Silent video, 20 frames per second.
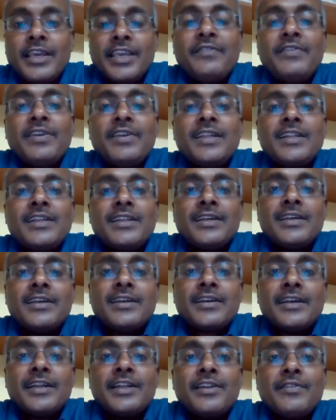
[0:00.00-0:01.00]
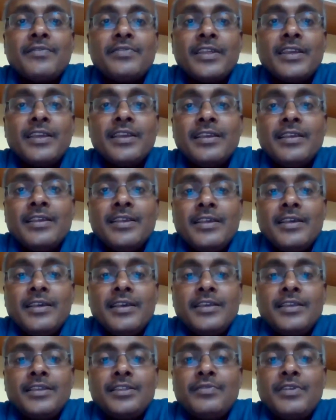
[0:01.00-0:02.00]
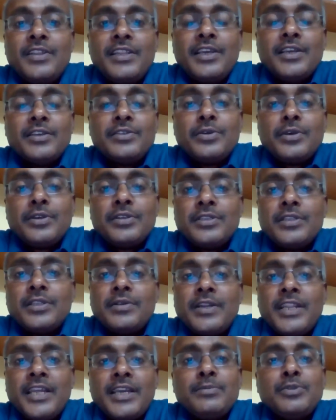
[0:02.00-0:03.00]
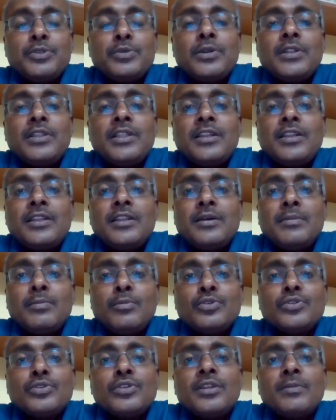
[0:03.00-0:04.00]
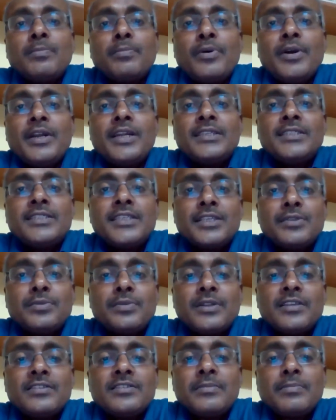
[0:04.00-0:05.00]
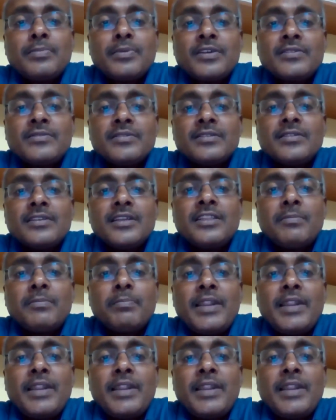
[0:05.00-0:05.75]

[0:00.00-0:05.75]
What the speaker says: giving that kind of thing is very exhaustive. And I'm sure that most of the points, as far as the process and the